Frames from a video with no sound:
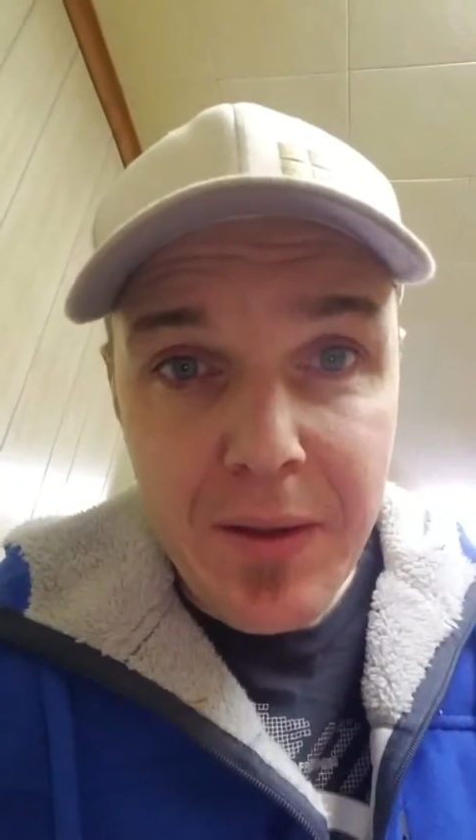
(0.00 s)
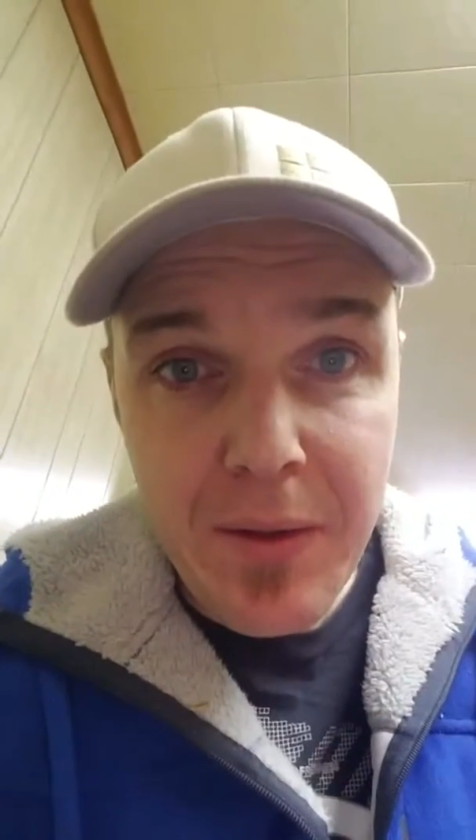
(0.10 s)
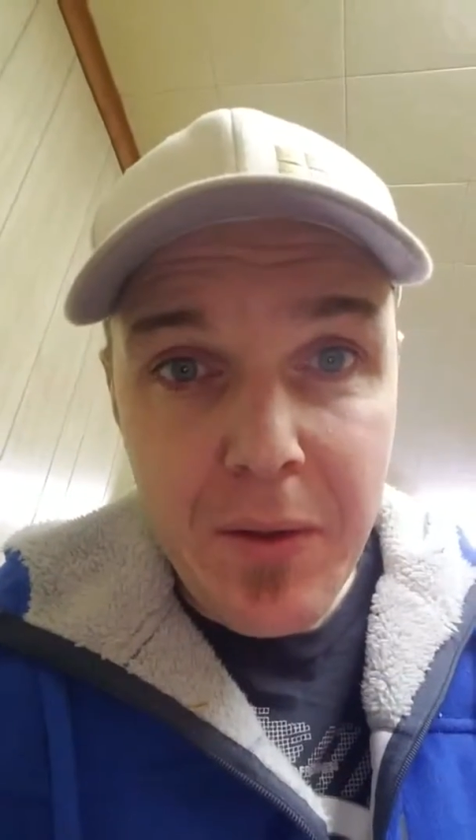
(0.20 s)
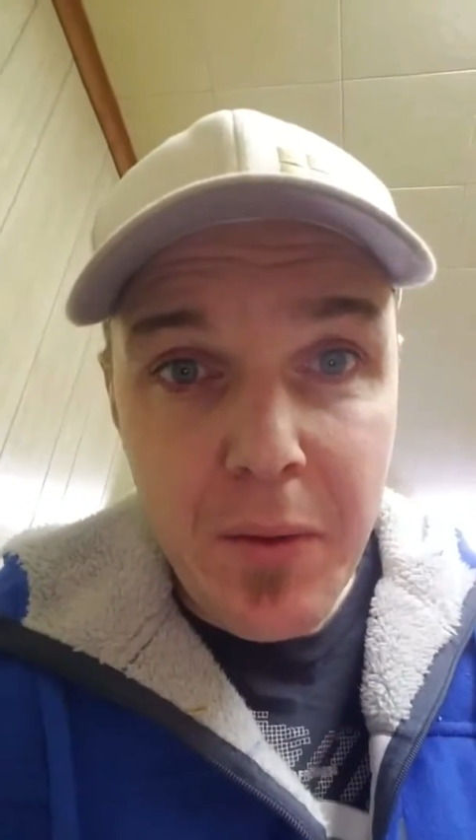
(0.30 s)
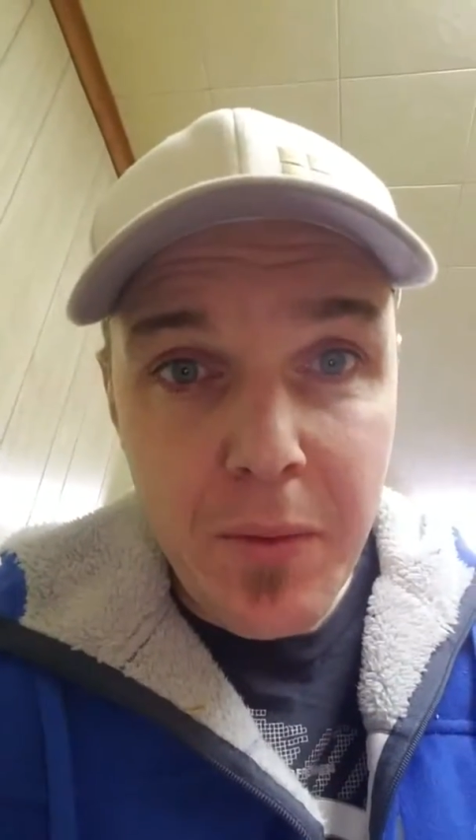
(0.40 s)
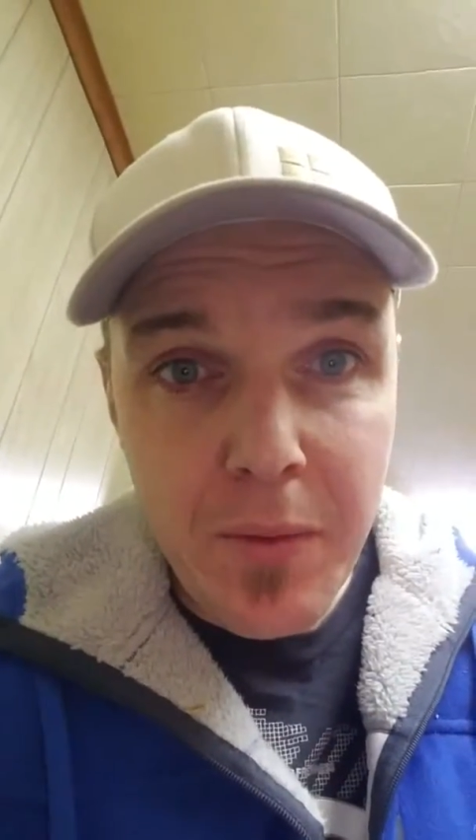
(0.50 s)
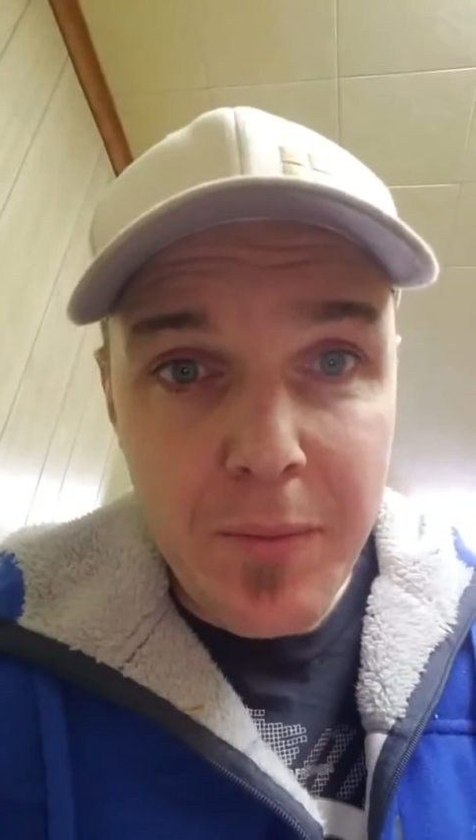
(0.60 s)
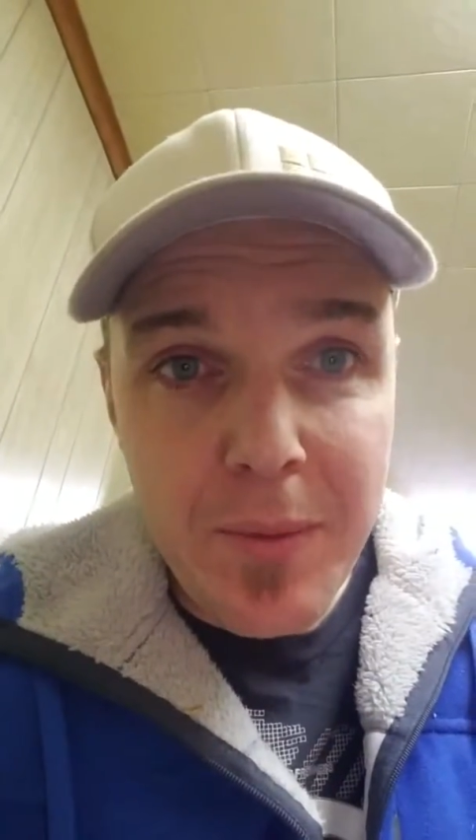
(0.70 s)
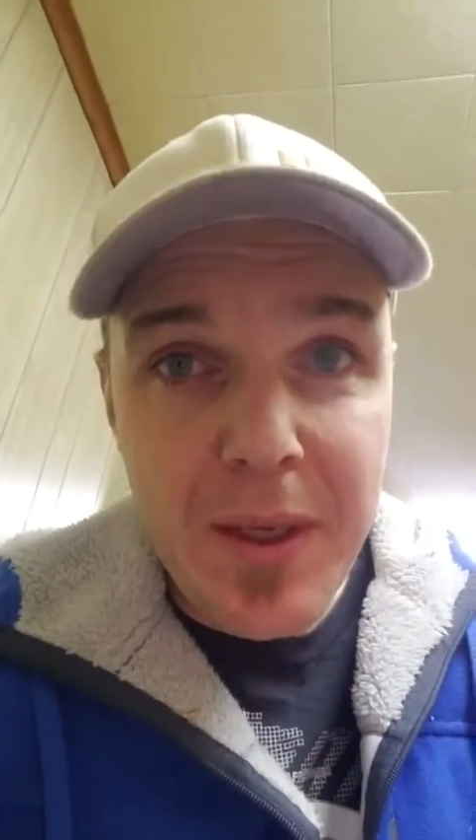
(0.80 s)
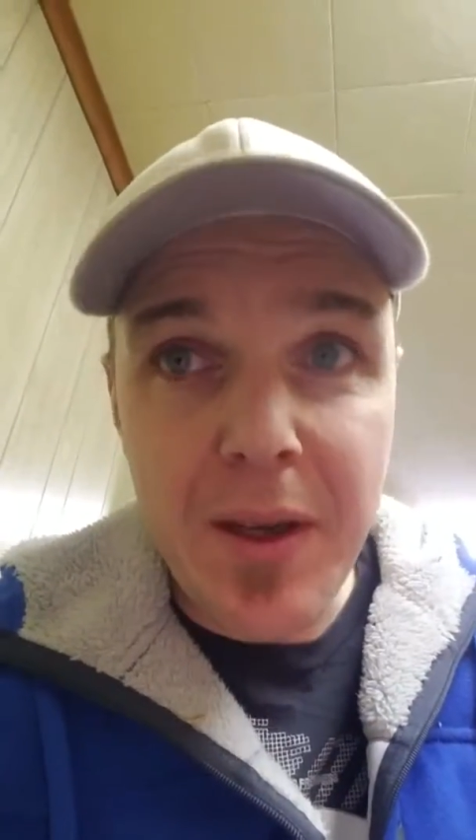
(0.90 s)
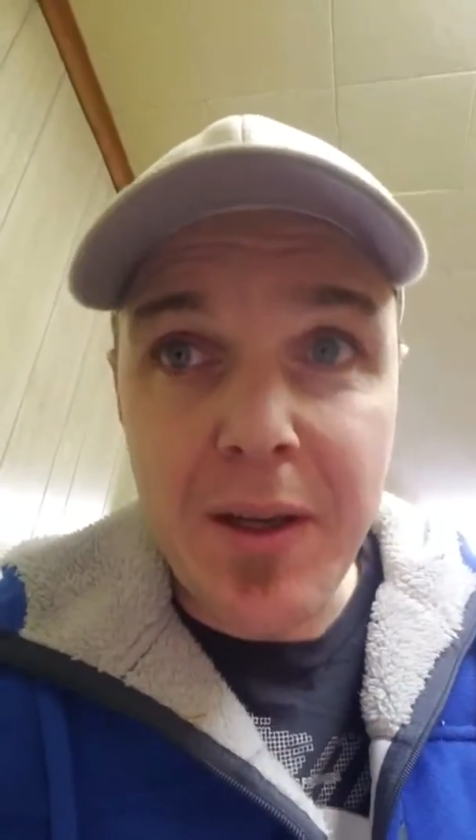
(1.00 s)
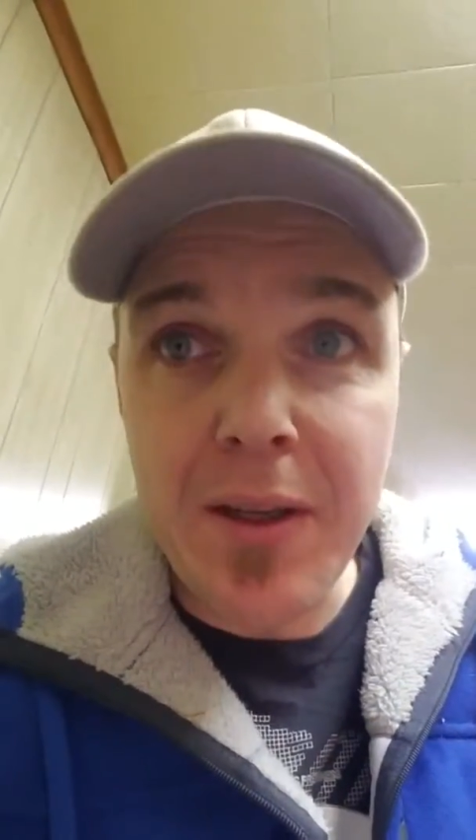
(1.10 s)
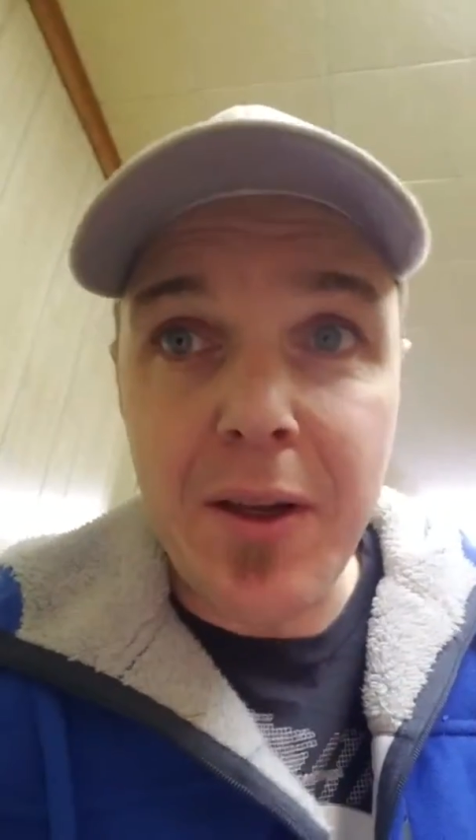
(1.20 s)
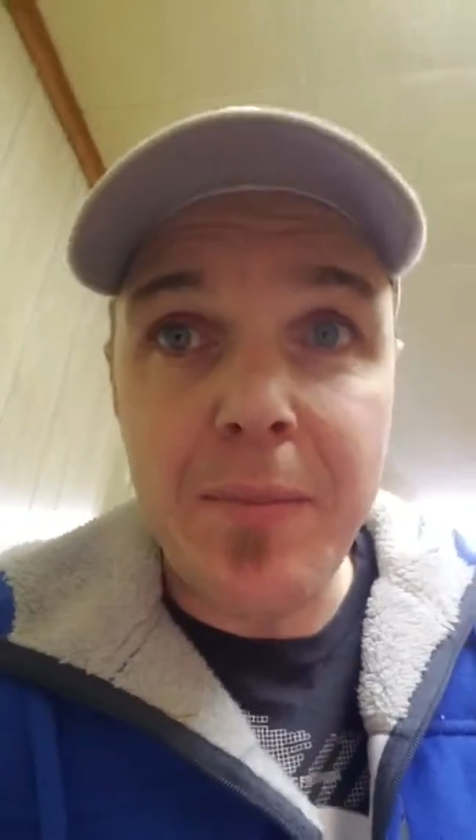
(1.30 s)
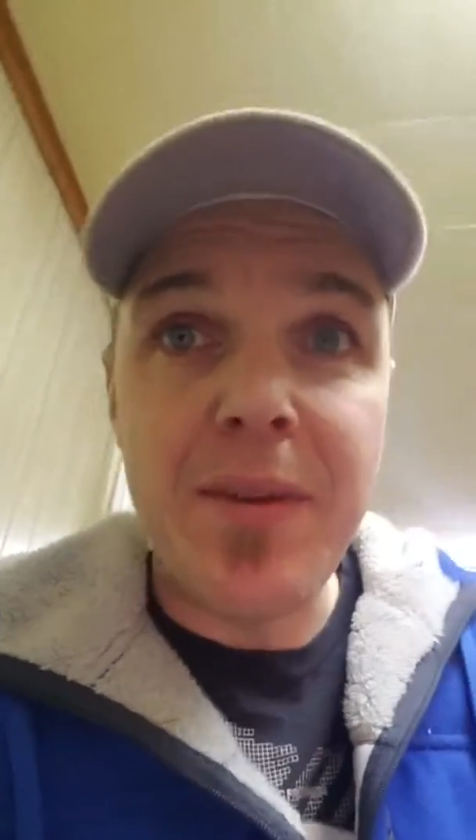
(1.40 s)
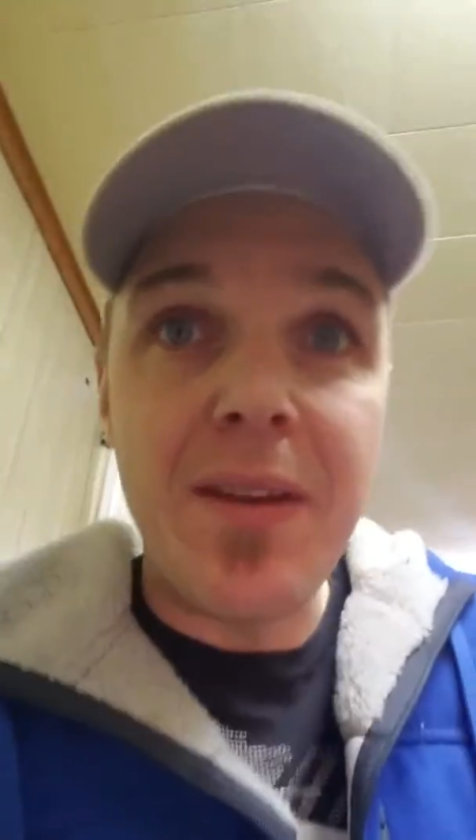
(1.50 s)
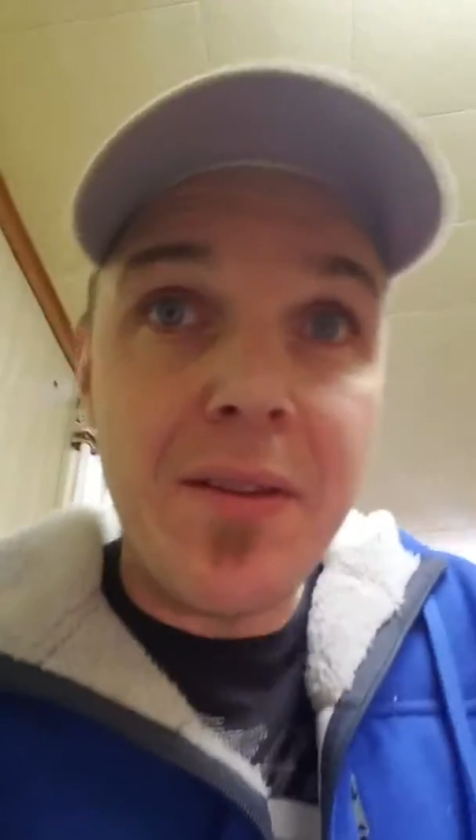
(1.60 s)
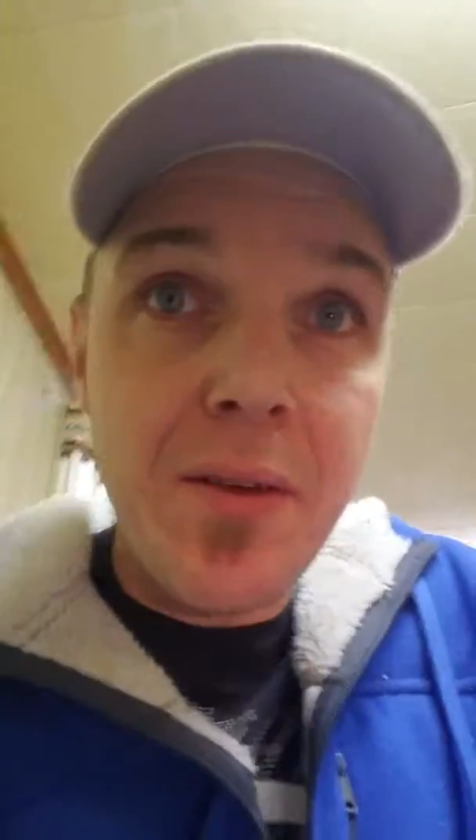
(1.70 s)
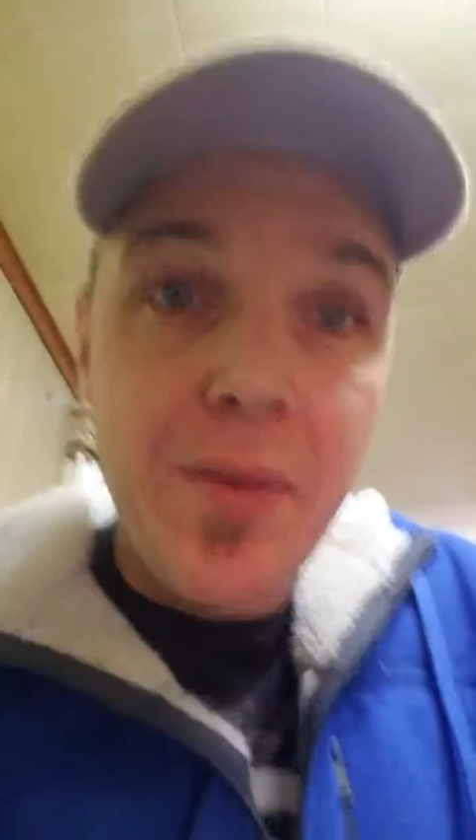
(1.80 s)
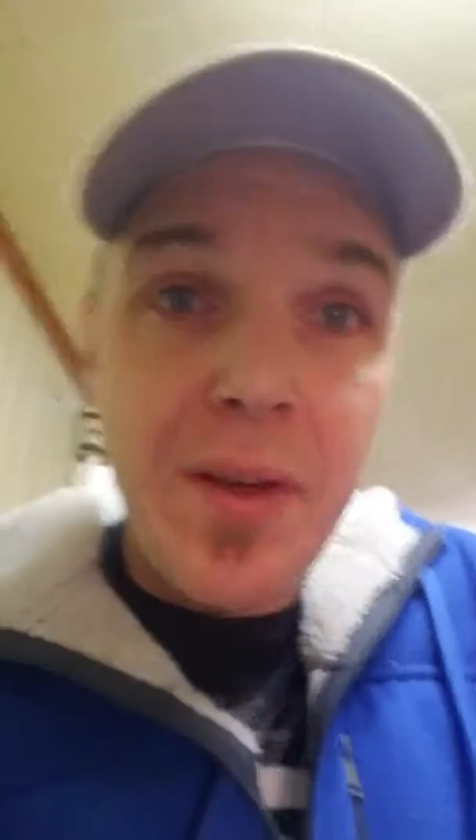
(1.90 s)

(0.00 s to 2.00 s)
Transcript: knew it would be kind of time sensitive.